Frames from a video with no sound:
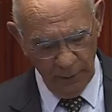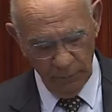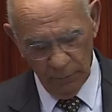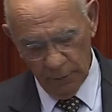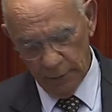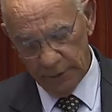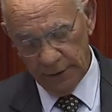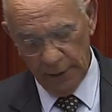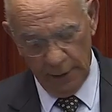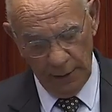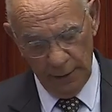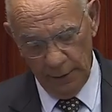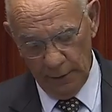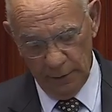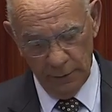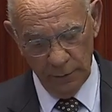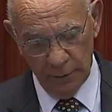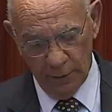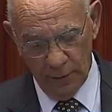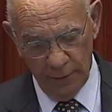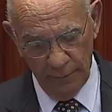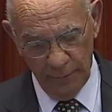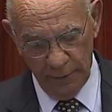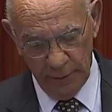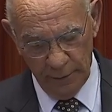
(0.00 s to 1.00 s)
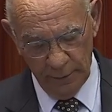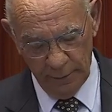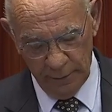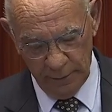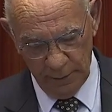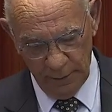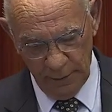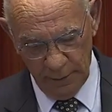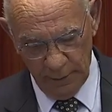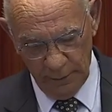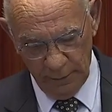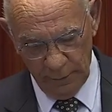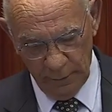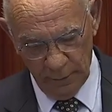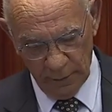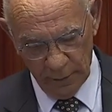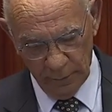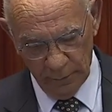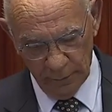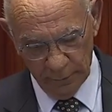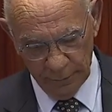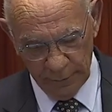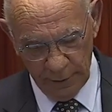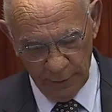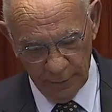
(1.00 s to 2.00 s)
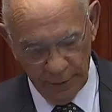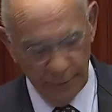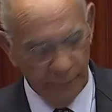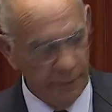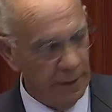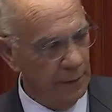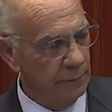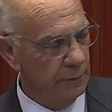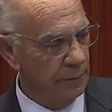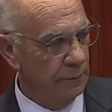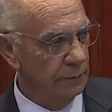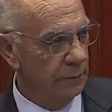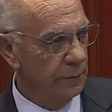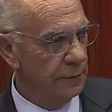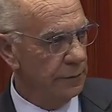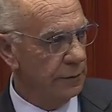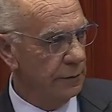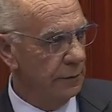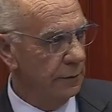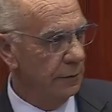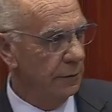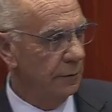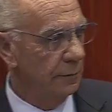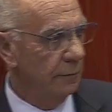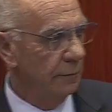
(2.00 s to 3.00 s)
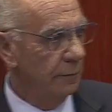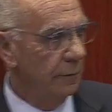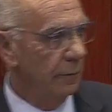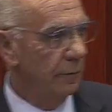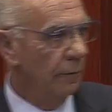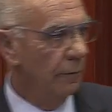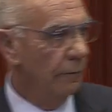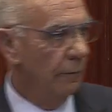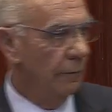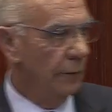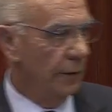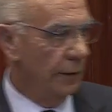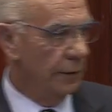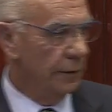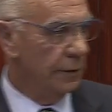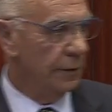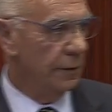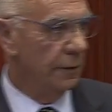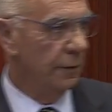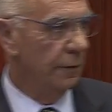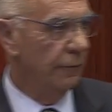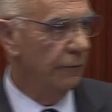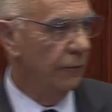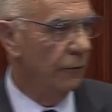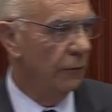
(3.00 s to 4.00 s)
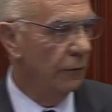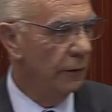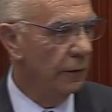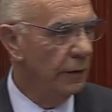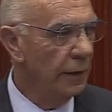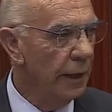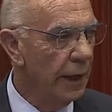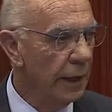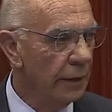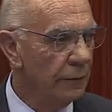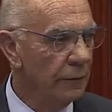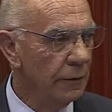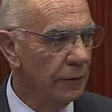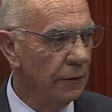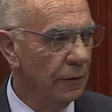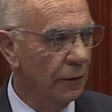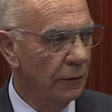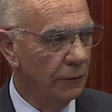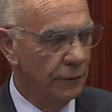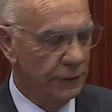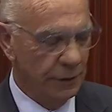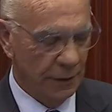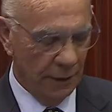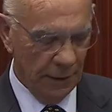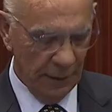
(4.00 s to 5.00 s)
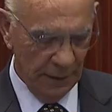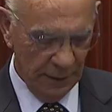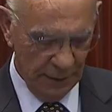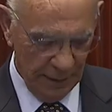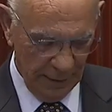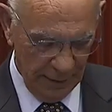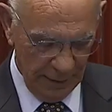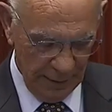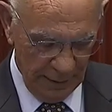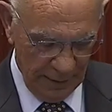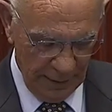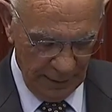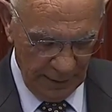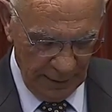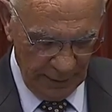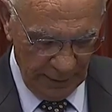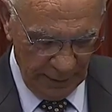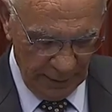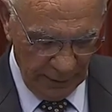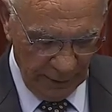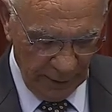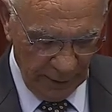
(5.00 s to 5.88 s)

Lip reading: it was at the time that the Honourable Terry Redmond was the Minister for Agriculture, and